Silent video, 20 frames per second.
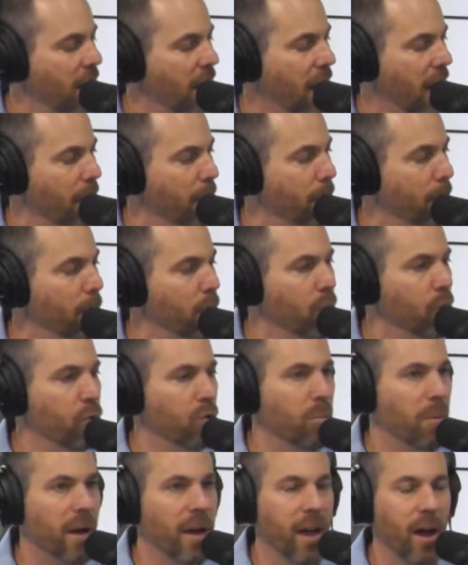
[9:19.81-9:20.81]
I
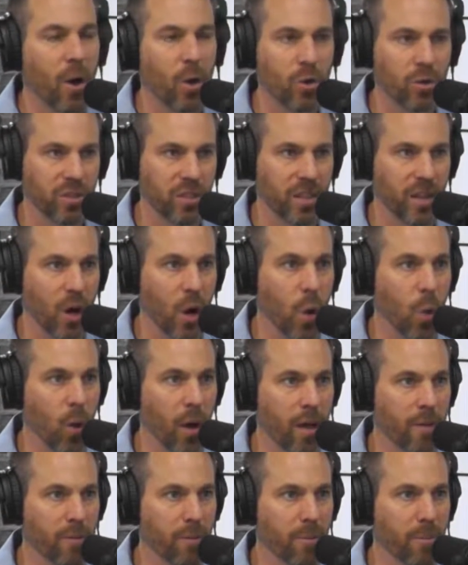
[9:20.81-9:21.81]
moved my hosting
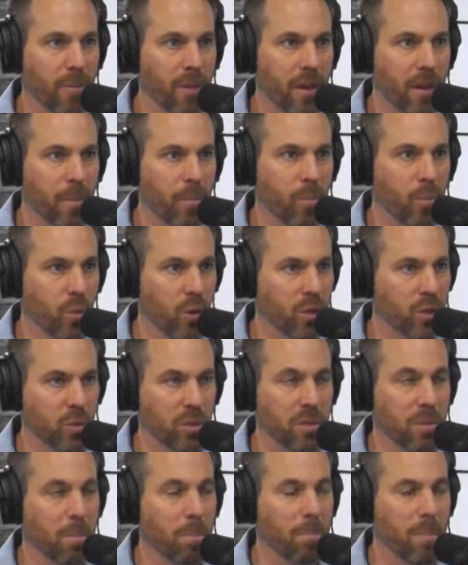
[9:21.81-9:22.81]
away from them, which
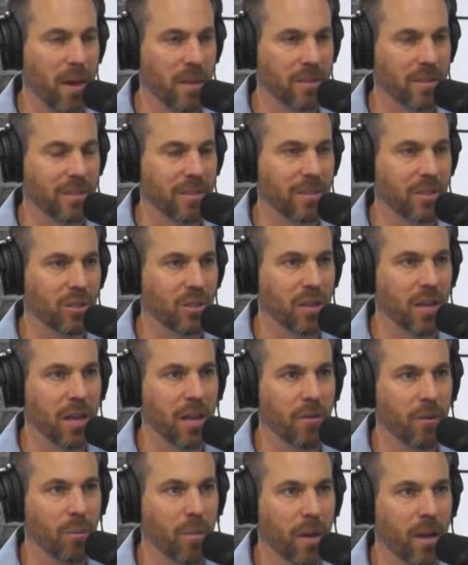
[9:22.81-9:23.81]
was the best decision I
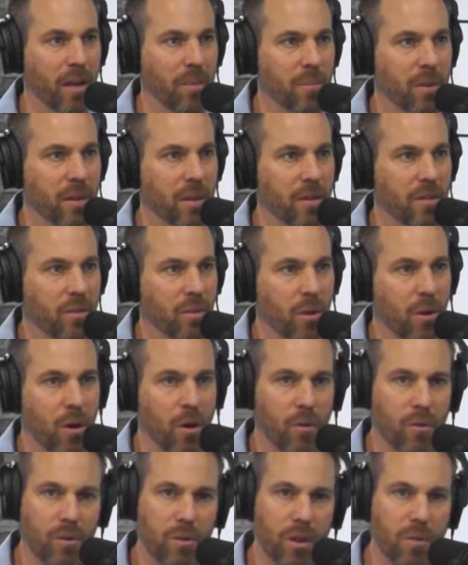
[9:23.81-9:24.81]
ever made, because all
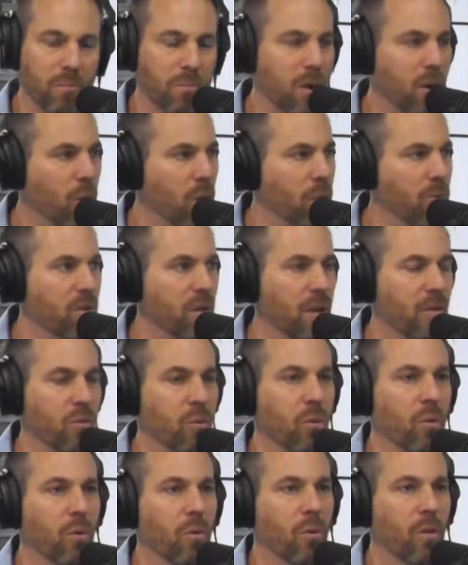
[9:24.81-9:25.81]
of a sudden my websites
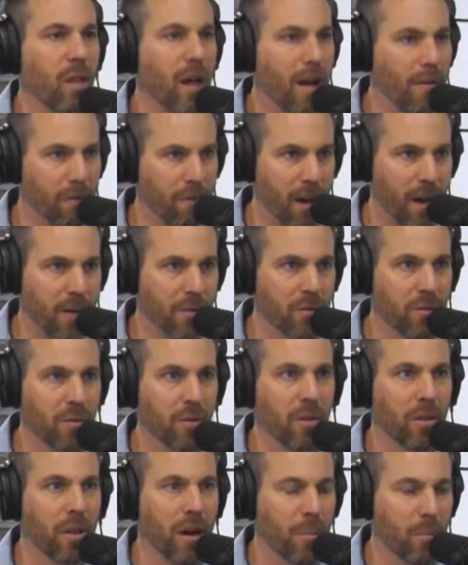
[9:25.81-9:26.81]
were a lot faster,
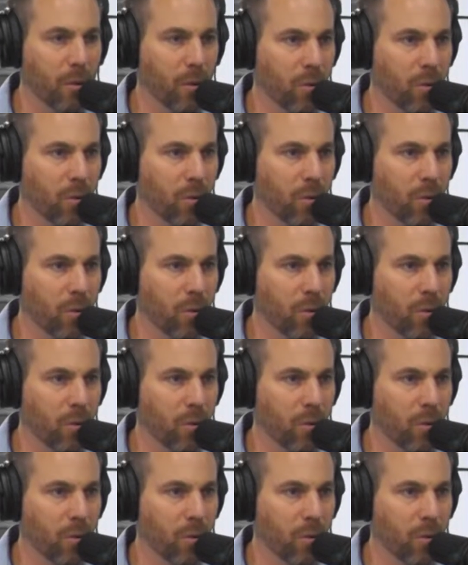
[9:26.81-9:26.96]
a lot more